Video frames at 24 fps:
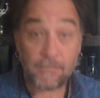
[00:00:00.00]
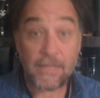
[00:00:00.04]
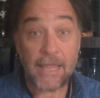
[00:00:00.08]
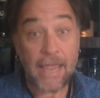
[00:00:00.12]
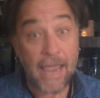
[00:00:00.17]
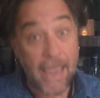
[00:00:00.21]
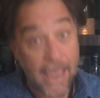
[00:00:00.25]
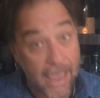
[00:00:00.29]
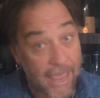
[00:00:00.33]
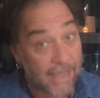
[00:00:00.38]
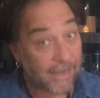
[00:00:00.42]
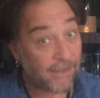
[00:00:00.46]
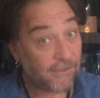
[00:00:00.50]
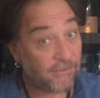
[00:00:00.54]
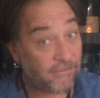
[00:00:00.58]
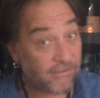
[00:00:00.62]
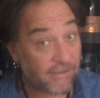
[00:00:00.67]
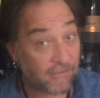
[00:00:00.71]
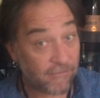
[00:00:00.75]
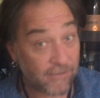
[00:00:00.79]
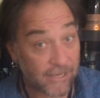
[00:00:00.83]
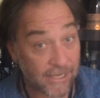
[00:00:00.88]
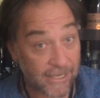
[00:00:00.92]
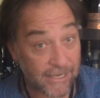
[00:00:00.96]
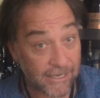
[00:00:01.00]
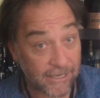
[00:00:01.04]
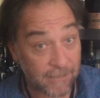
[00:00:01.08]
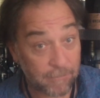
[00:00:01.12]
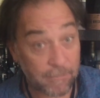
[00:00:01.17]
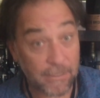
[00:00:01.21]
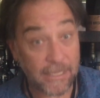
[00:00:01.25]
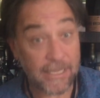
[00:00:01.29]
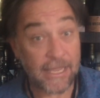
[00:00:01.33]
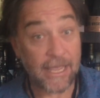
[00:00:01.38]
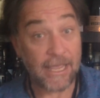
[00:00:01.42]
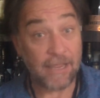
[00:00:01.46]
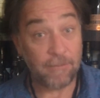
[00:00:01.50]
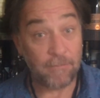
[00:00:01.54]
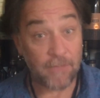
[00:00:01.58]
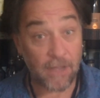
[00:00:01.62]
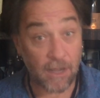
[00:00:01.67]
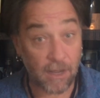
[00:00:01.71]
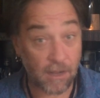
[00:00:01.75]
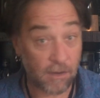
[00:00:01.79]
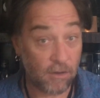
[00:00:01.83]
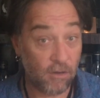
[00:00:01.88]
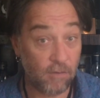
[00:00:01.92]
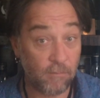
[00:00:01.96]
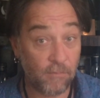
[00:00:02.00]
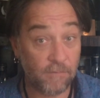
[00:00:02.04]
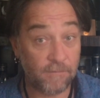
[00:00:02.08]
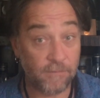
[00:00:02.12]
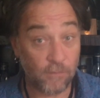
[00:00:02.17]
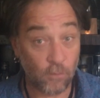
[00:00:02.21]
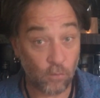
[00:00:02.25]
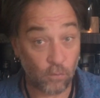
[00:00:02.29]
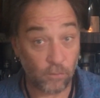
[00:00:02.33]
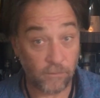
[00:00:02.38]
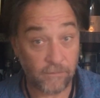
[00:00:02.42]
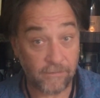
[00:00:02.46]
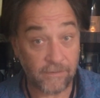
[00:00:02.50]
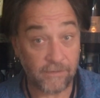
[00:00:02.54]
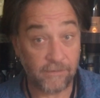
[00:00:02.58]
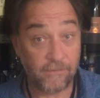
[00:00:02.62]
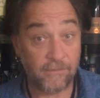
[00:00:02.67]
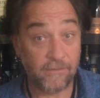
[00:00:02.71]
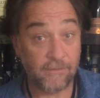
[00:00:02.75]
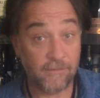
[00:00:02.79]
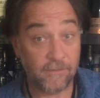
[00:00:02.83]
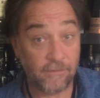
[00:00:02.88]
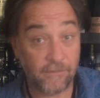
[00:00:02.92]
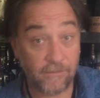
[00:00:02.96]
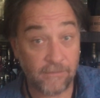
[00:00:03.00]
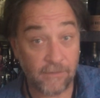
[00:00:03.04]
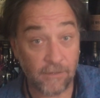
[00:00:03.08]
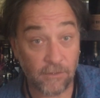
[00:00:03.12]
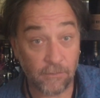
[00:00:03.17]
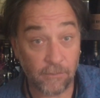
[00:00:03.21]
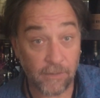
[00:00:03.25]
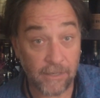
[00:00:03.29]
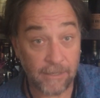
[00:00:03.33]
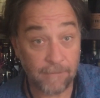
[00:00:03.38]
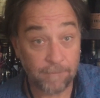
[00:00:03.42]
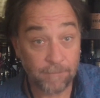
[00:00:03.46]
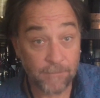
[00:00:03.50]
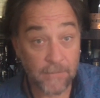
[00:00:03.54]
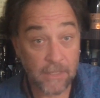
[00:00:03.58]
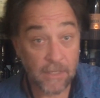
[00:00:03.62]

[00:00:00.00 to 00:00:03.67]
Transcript: Hangar 17 became the home of Launceston Distillery.